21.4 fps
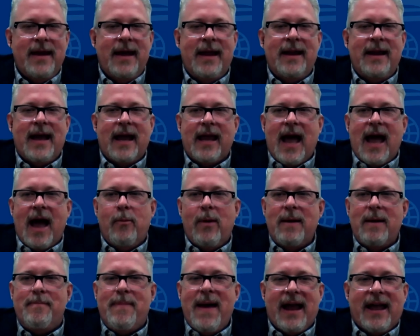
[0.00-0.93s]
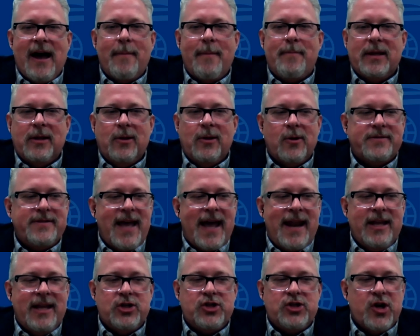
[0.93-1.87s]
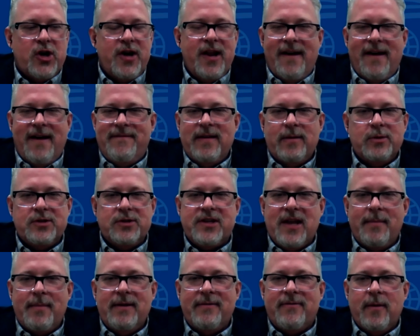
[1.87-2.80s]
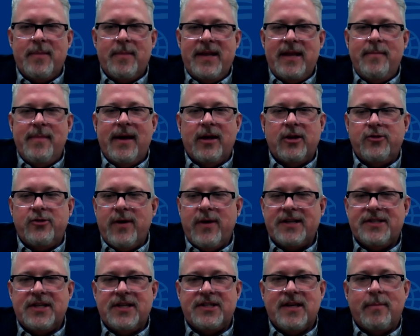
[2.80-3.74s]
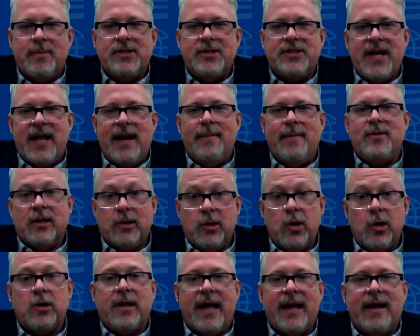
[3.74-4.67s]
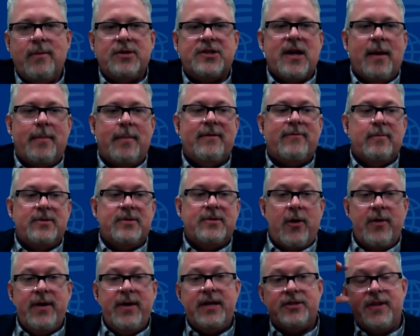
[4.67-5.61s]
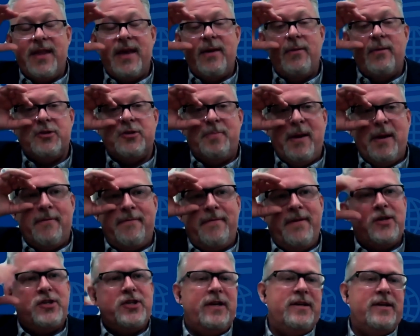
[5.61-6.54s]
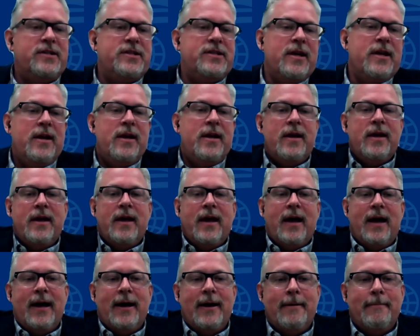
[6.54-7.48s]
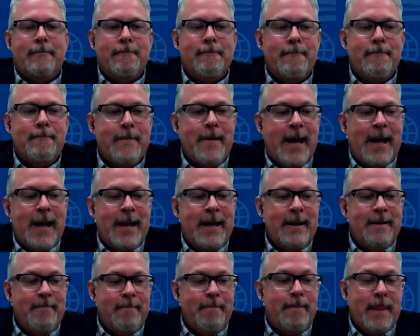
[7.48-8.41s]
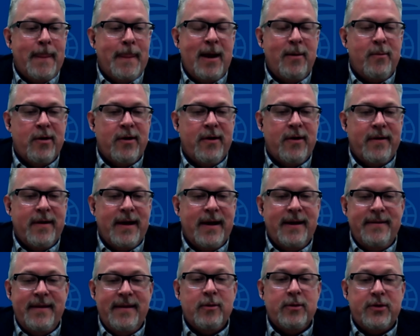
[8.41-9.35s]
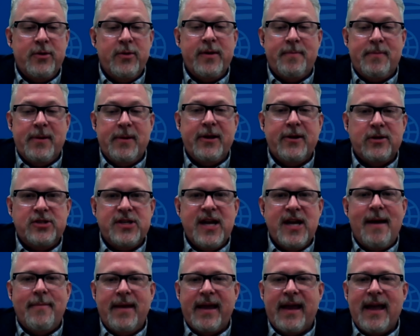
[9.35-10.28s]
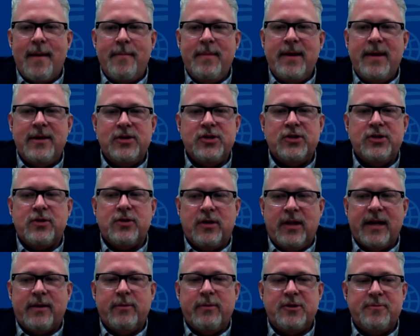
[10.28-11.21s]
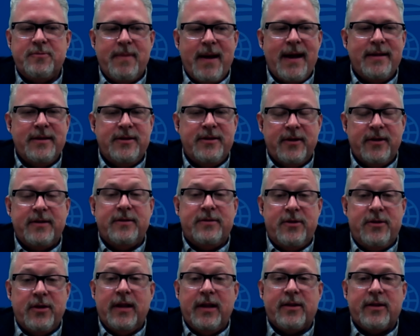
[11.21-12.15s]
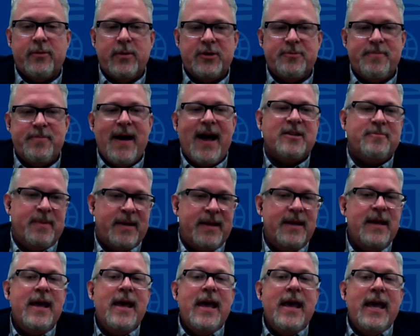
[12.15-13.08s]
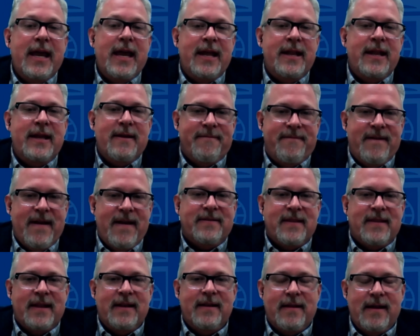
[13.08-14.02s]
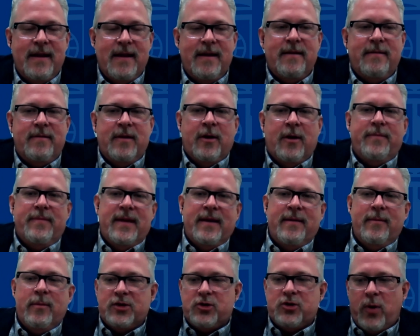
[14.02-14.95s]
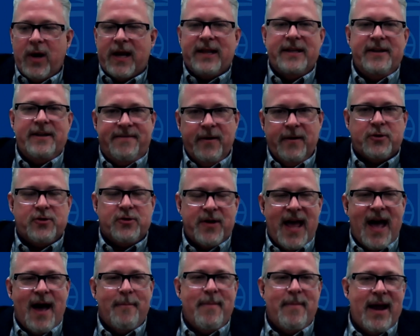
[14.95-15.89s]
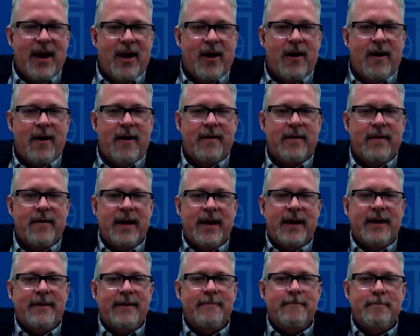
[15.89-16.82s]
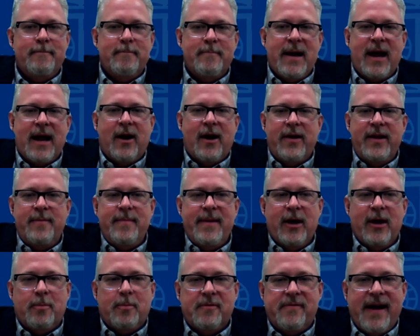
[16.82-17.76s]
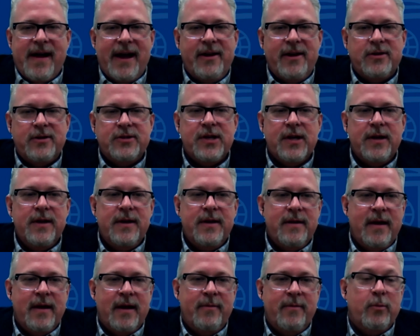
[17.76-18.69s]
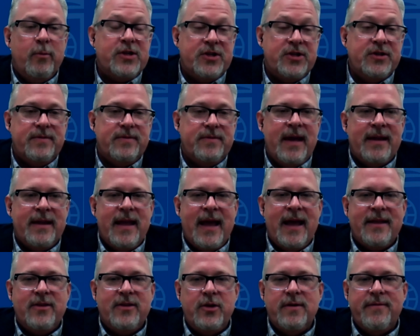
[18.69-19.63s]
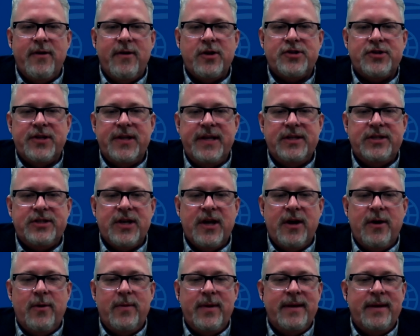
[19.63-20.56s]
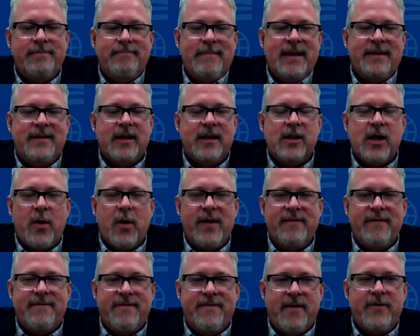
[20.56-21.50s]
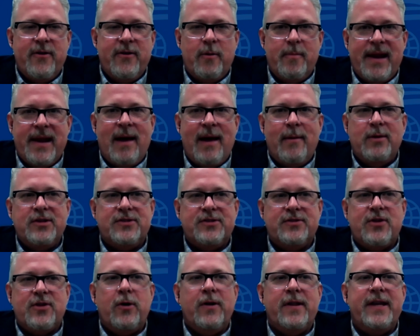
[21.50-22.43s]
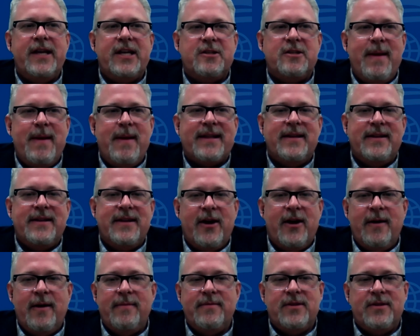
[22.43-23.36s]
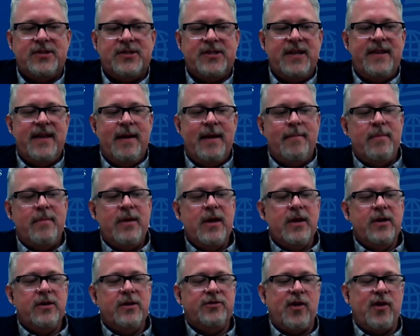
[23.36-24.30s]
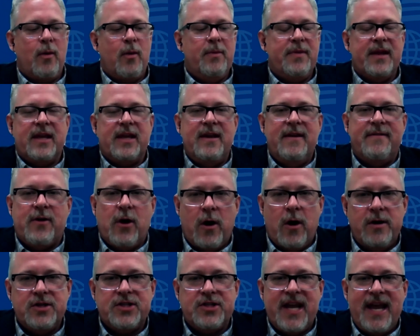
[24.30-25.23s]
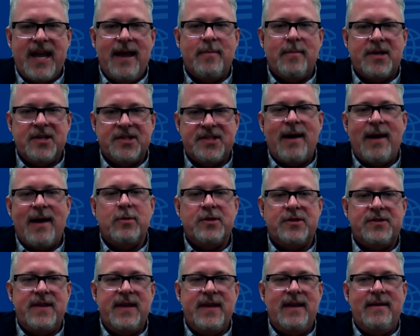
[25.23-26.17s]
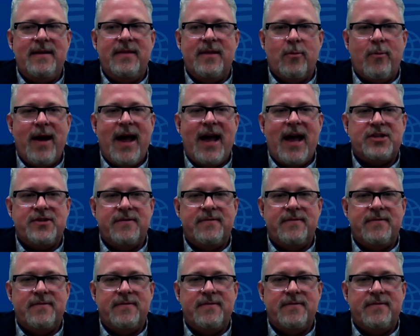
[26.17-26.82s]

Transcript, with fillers: and I, I, went back up and looked at it, and sure enough, it was coming from an email address that someone set up to look like it was coming from Tony. So they were spear phishing us, um, and they were uh, they were doing a pretty good job. They got me to just click response to to click the response. But in the event that eh, you know it was quickly filtered out by our uh, by our email providers, uh, which is at, at the university, so it, it didn't go any further. But I was totally expecting to to see them start with a gift card scam because that was the the rash